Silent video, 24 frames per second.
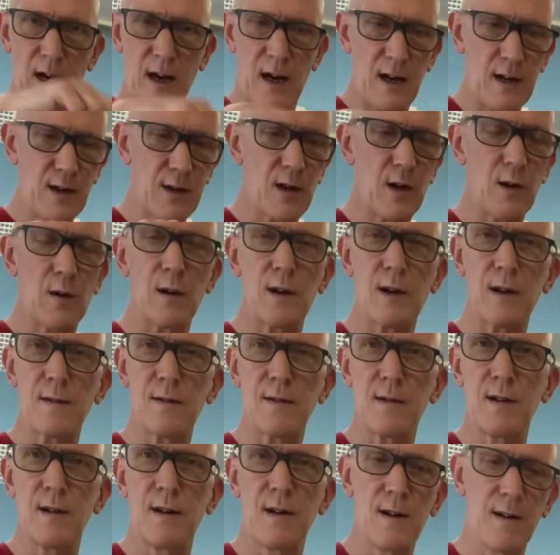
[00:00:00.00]
undo it
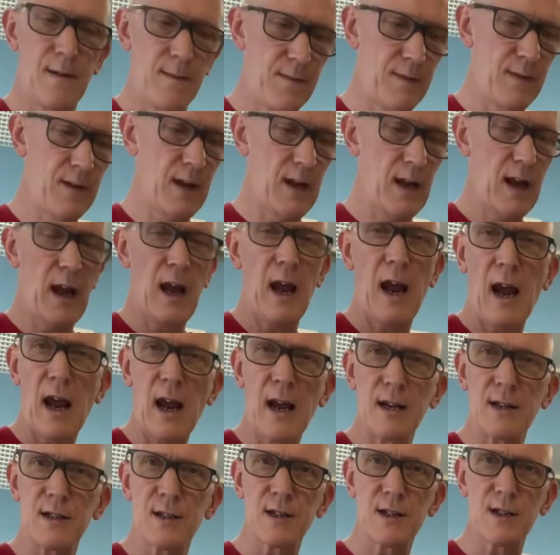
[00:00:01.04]

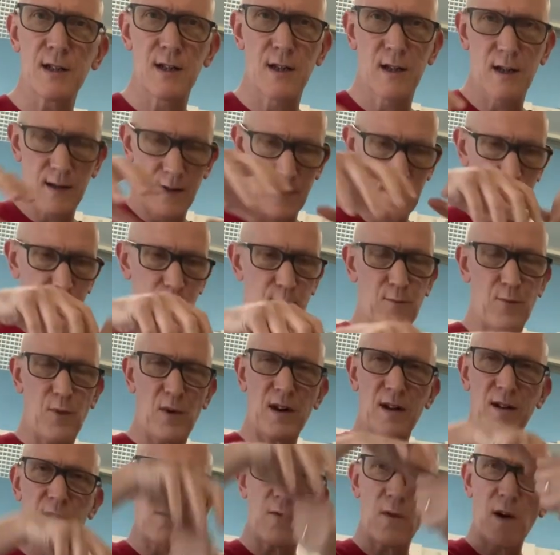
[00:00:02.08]
and just
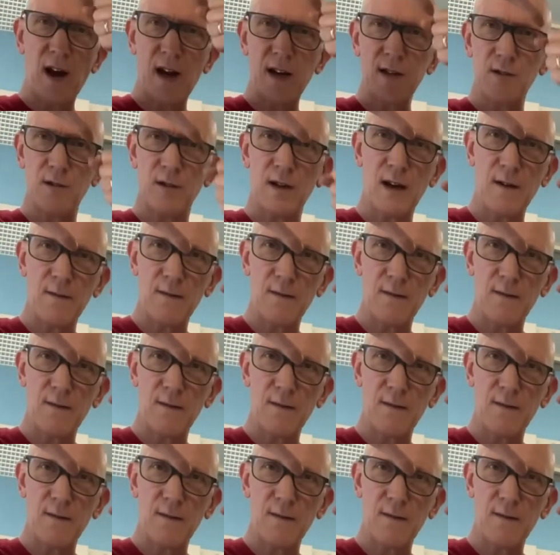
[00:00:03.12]
bring the riser and